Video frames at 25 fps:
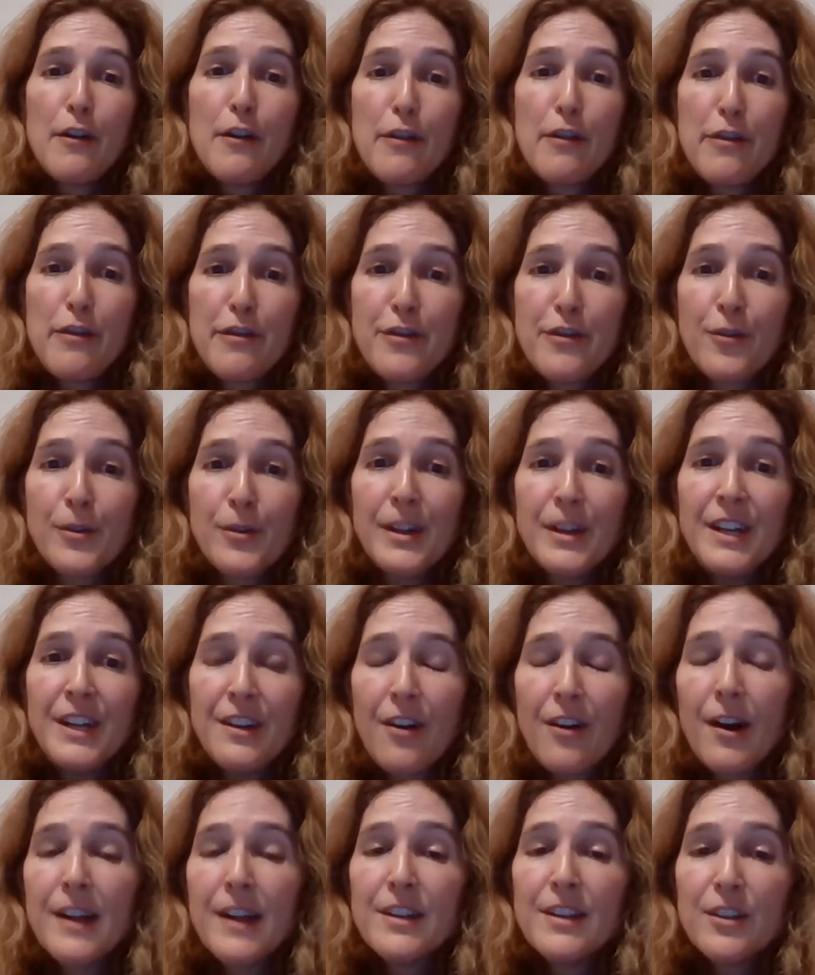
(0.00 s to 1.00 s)

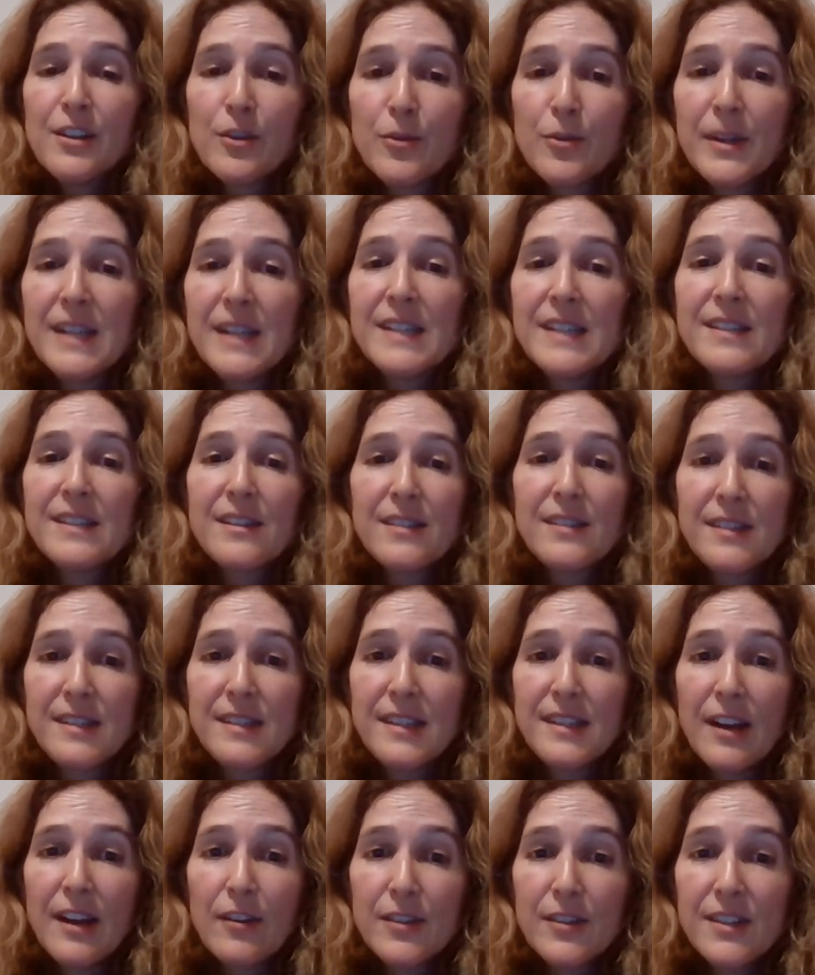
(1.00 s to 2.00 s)
39 degrees
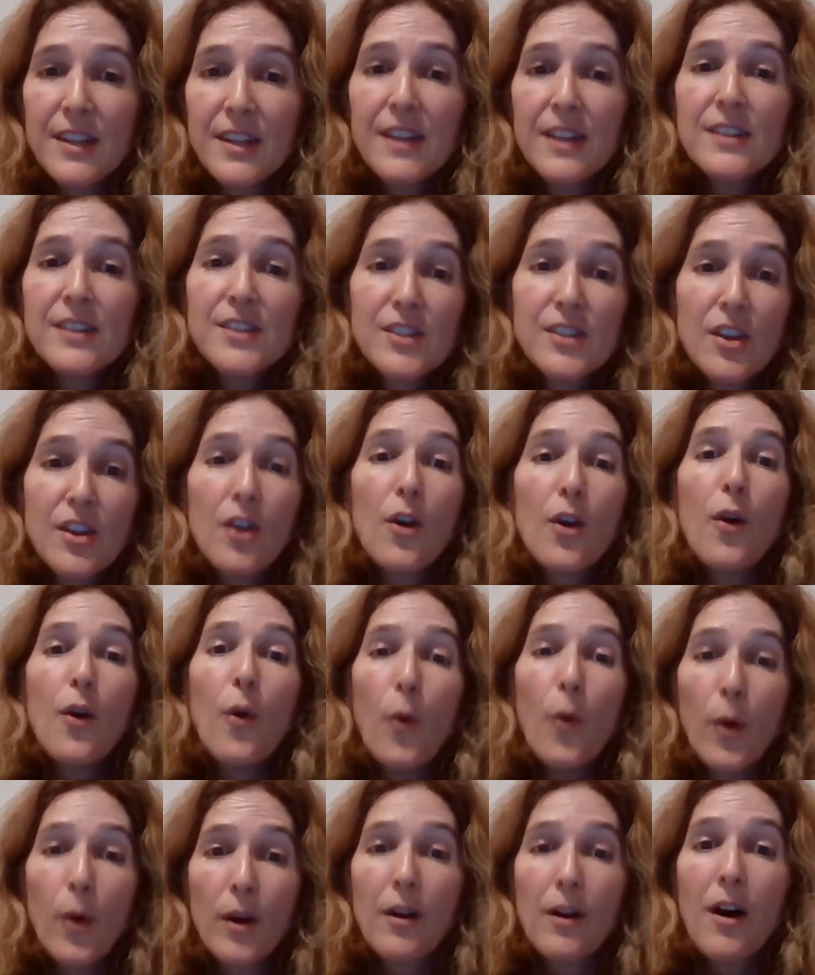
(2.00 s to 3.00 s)
Celsius
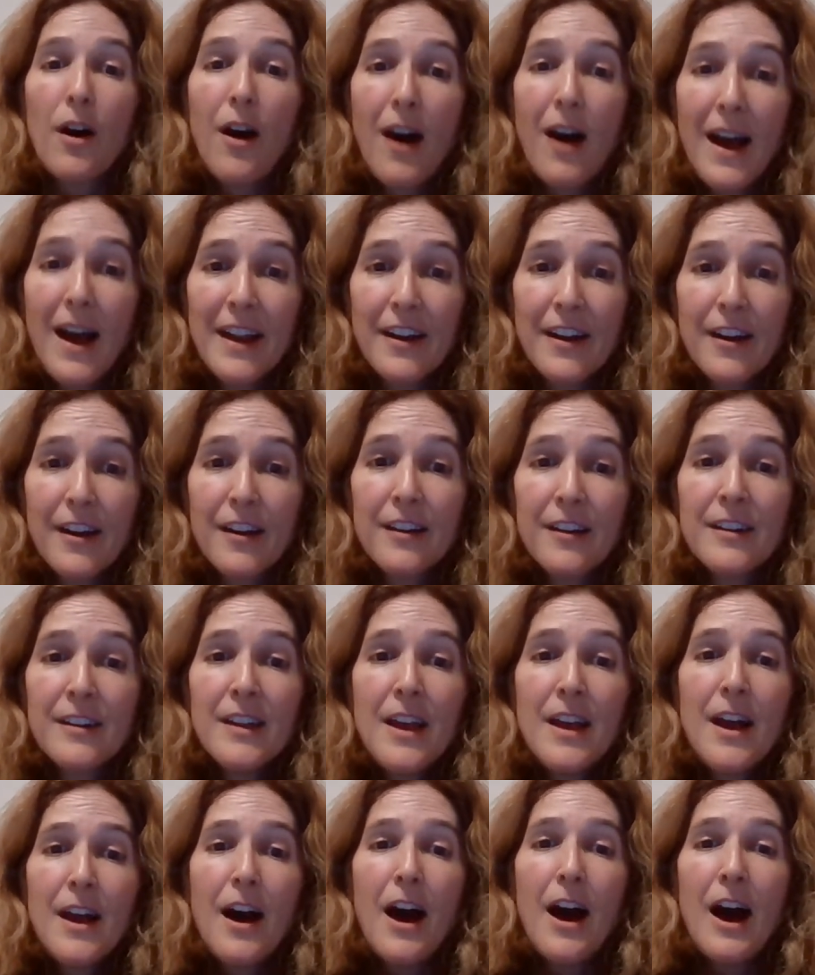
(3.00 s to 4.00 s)
or higher,
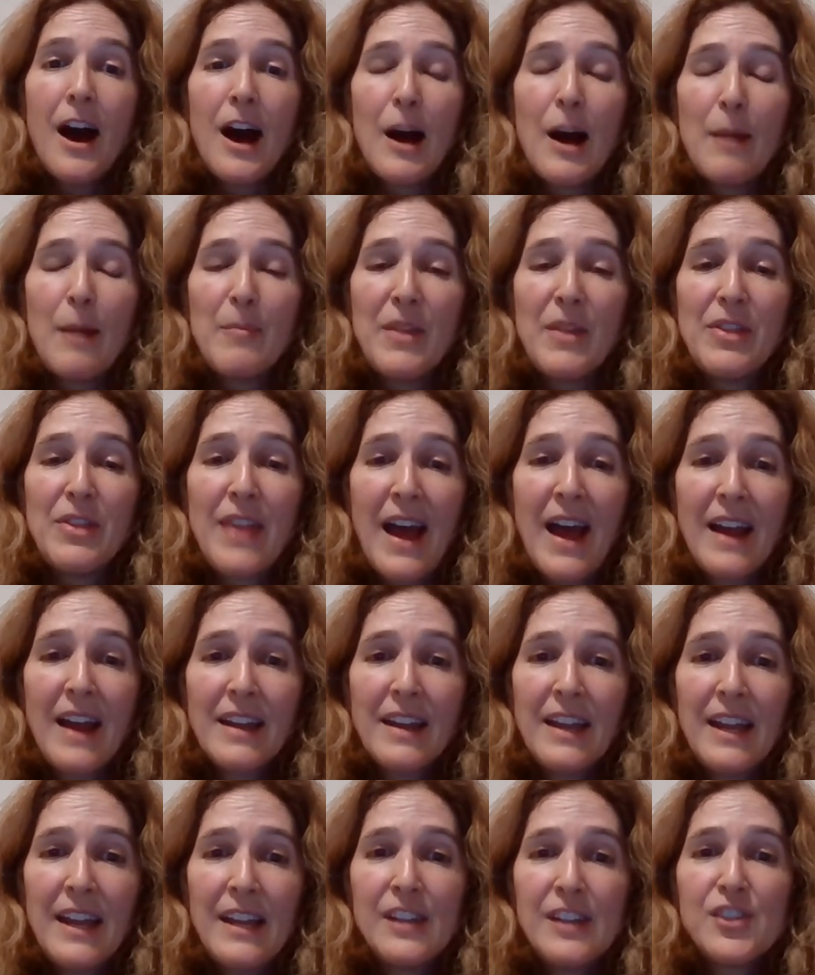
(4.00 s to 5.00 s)
in that
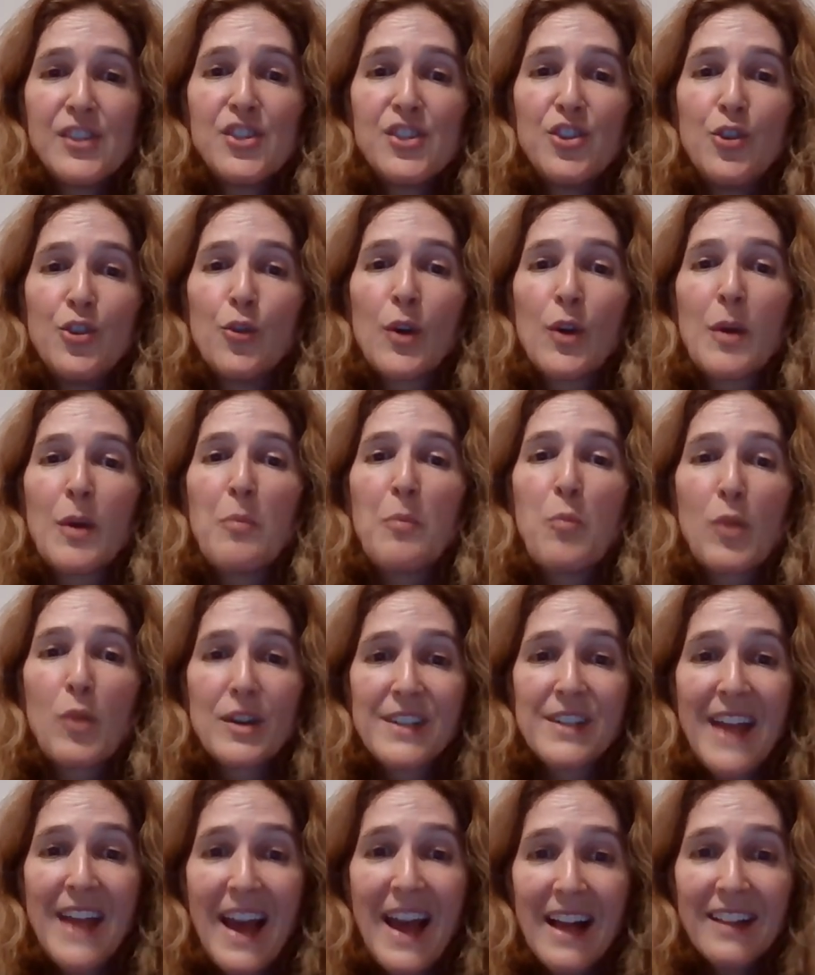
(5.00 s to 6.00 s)
case, your
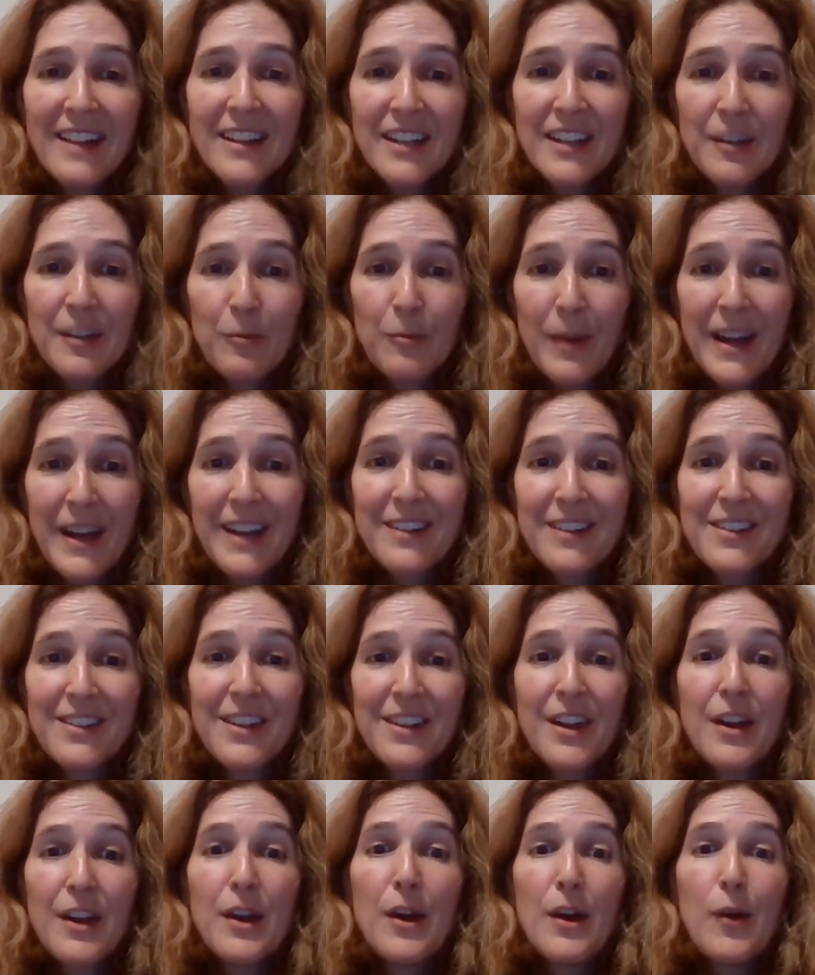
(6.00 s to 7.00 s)
mortality rate
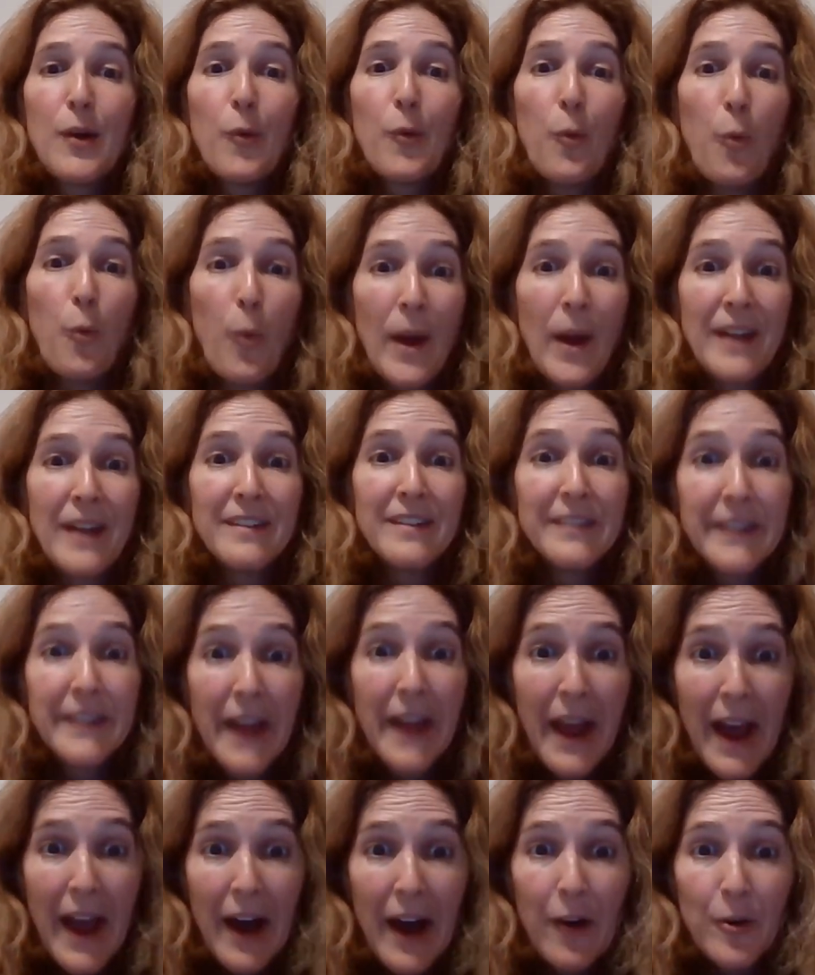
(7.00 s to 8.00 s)
went
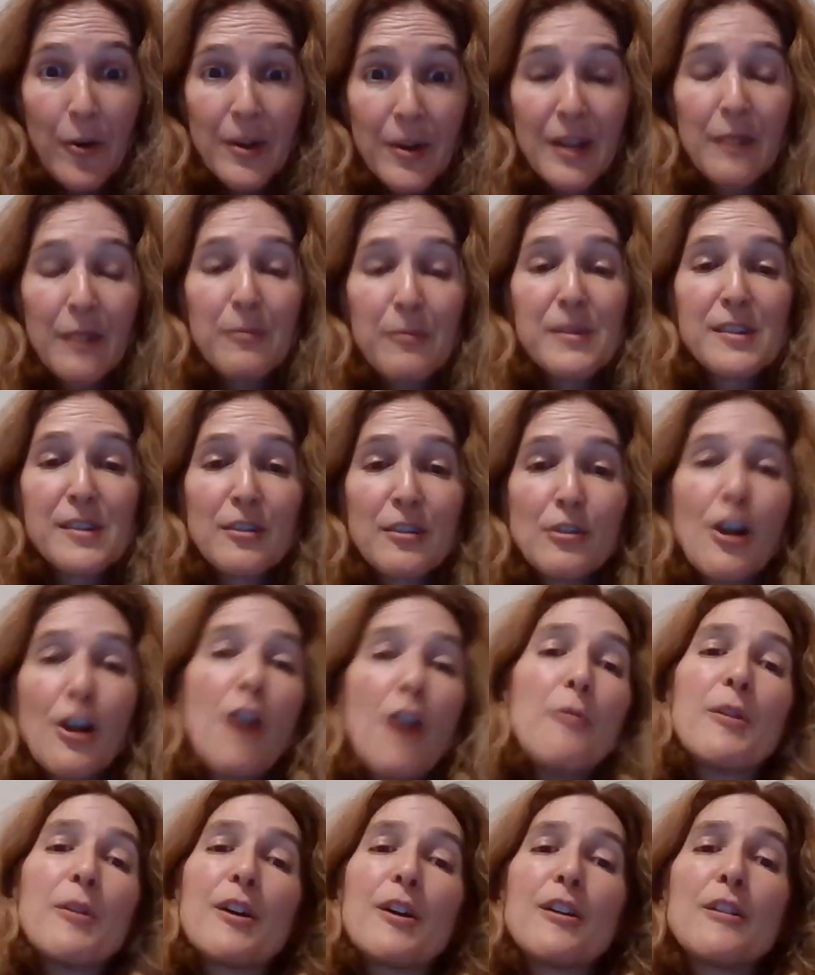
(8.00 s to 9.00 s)
down. It was
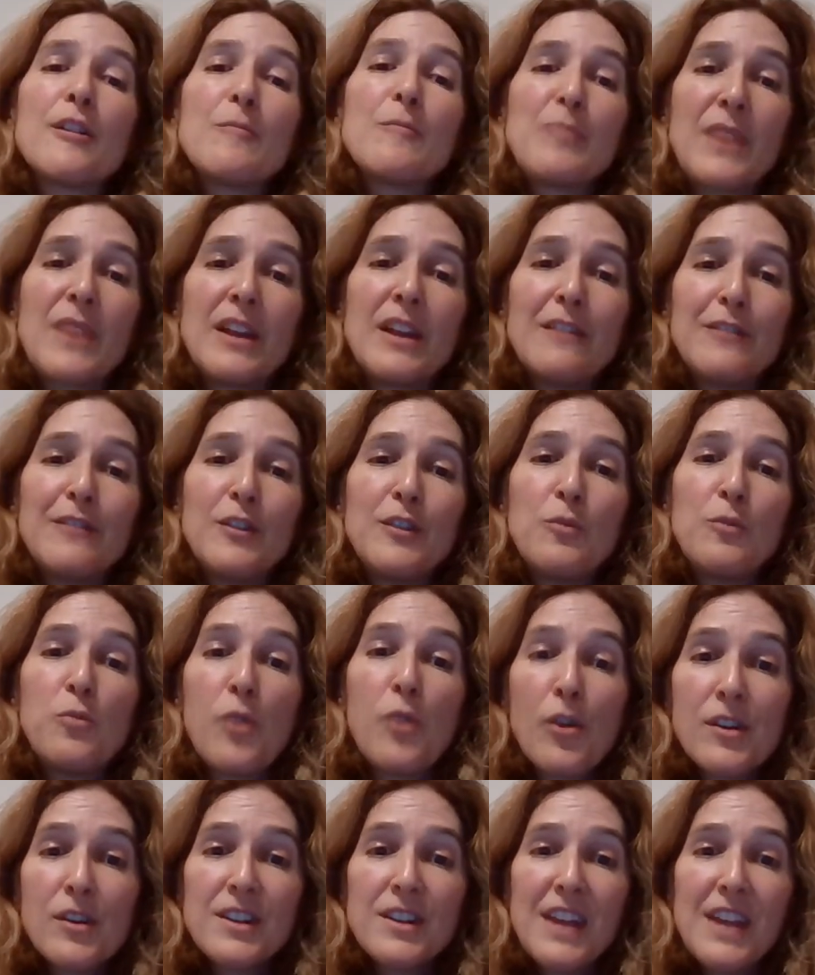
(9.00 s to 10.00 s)
lower than if you
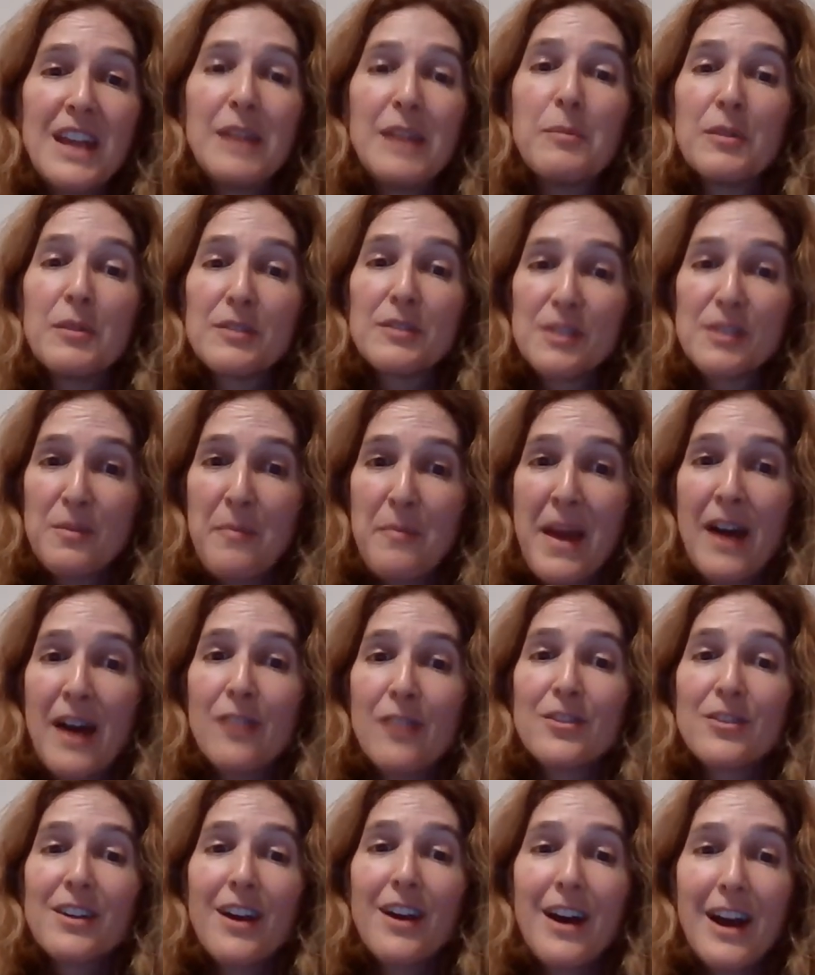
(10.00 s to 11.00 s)
weren't able to
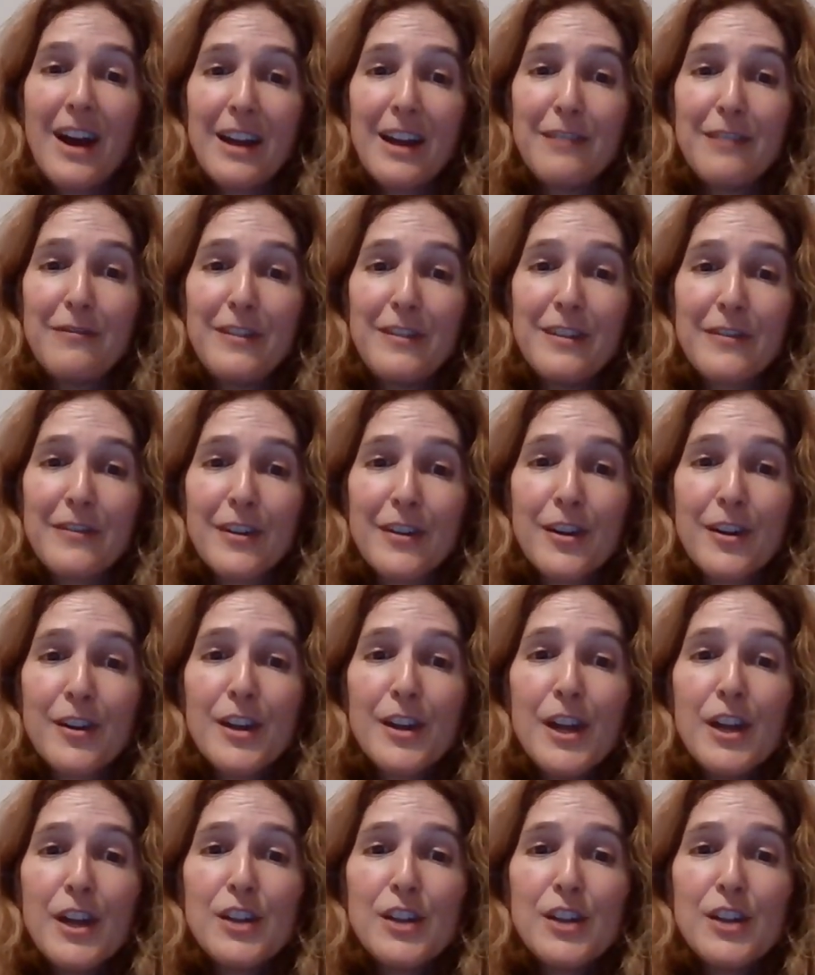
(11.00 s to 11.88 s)
mount a high fever.